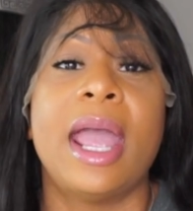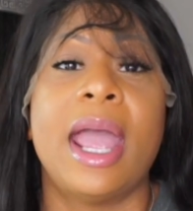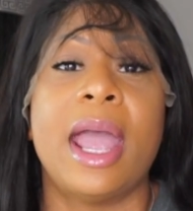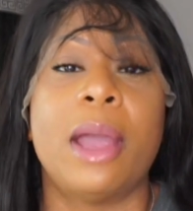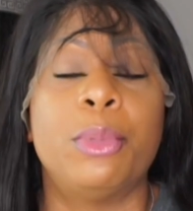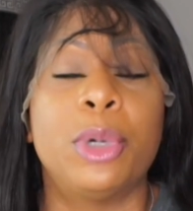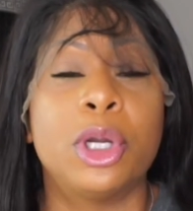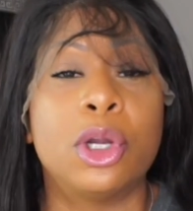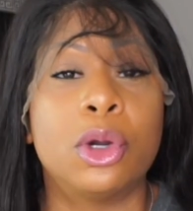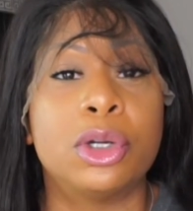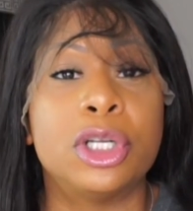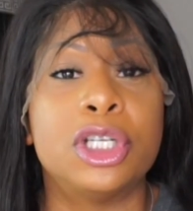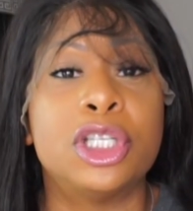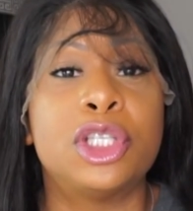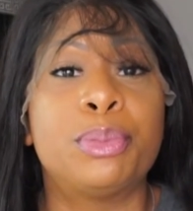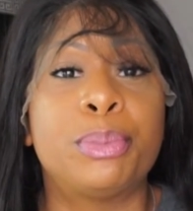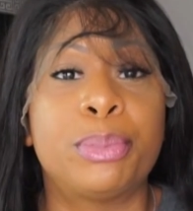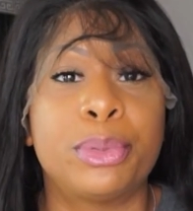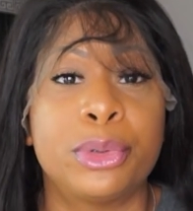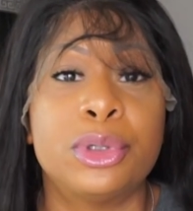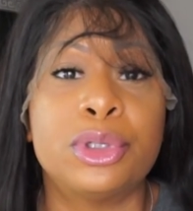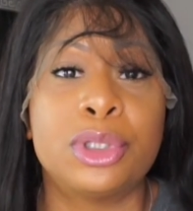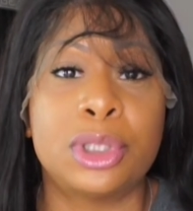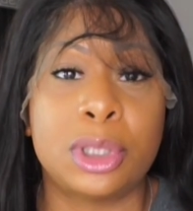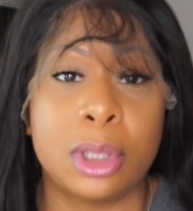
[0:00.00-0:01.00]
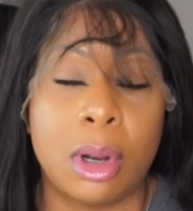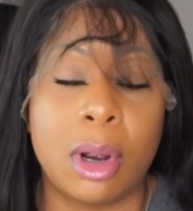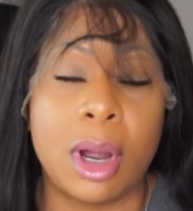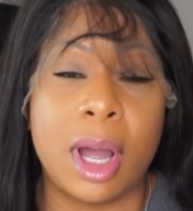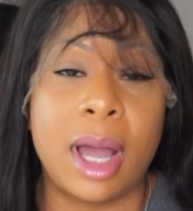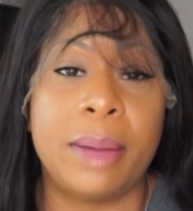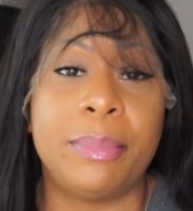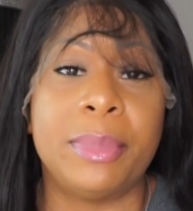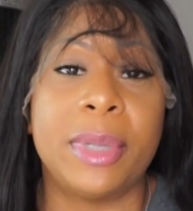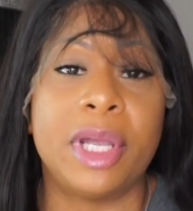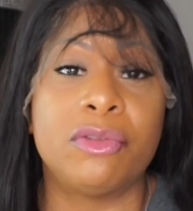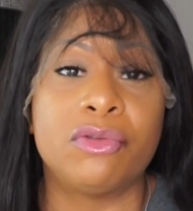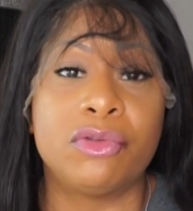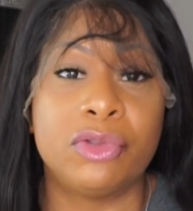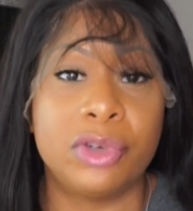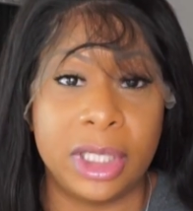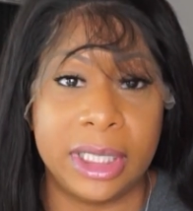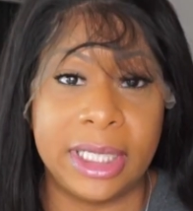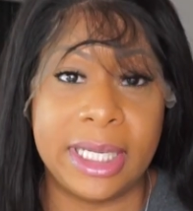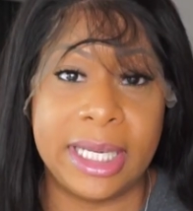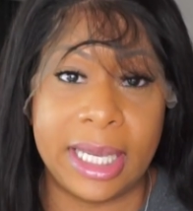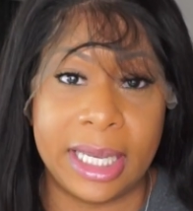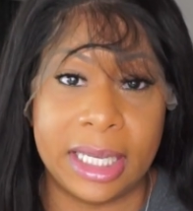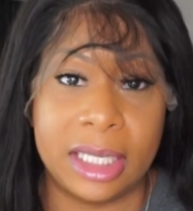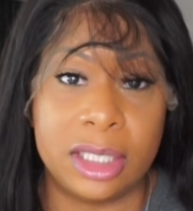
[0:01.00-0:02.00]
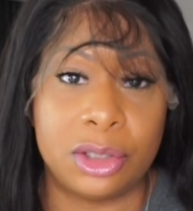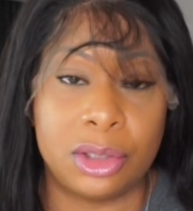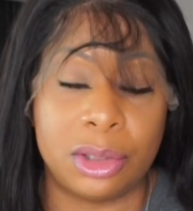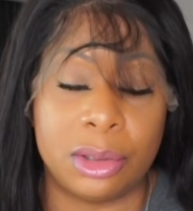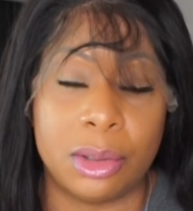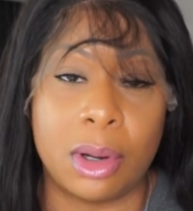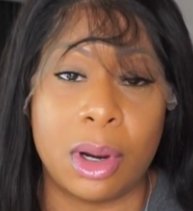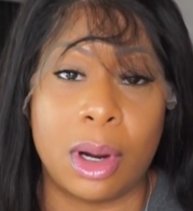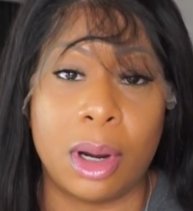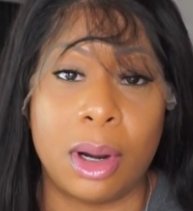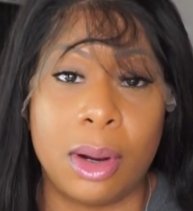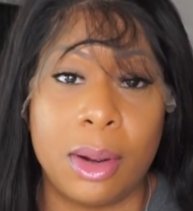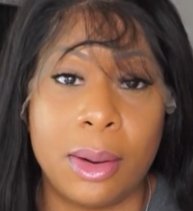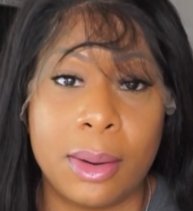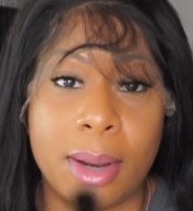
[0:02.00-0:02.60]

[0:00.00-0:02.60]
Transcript: and we're going to spruce her up and really get into her,